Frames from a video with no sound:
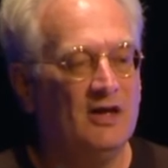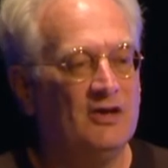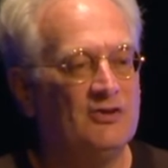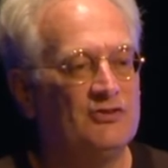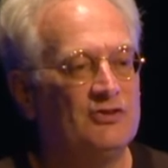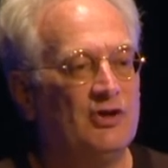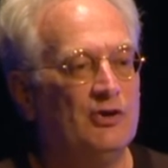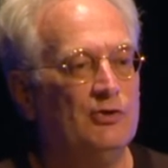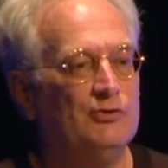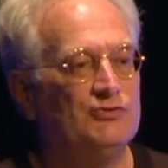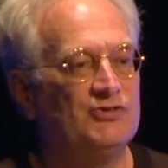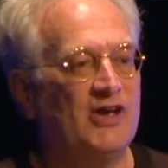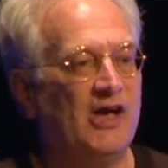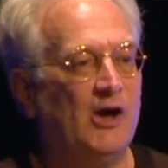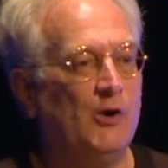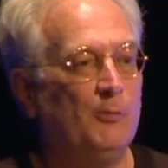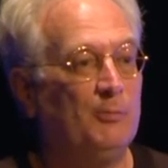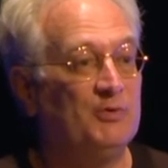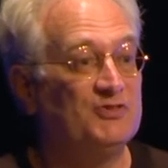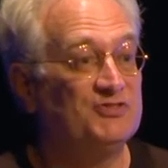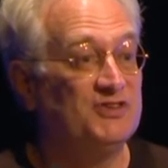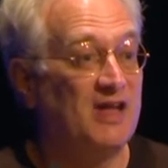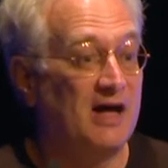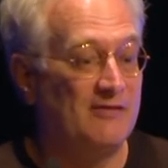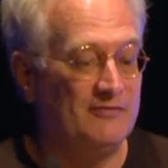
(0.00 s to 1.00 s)
So to
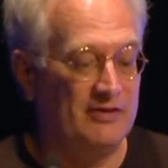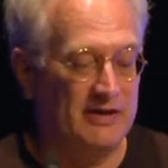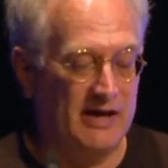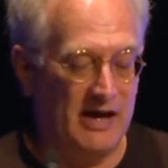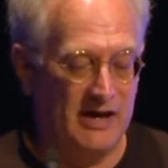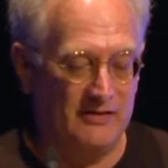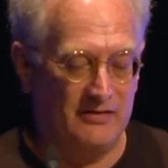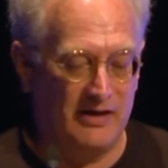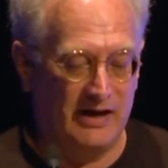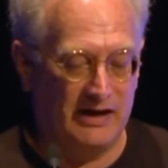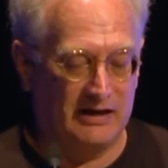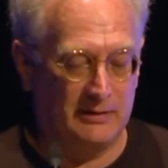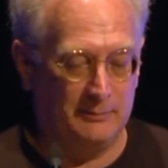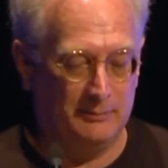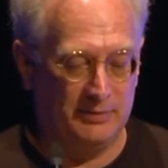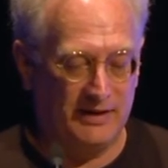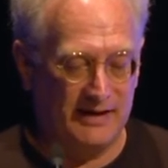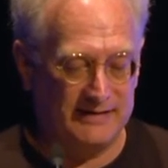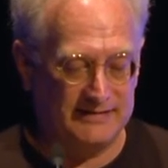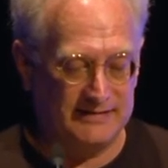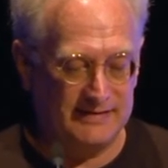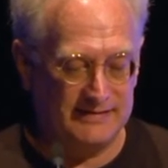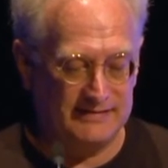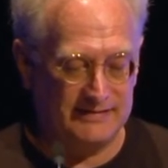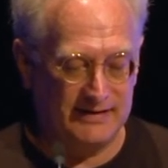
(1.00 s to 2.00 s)
help us navigate that
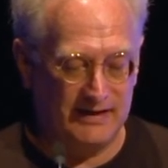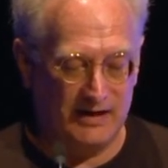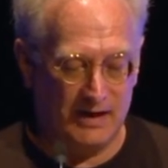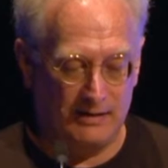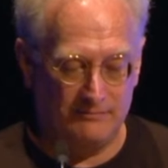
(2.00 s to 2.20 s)
complexity,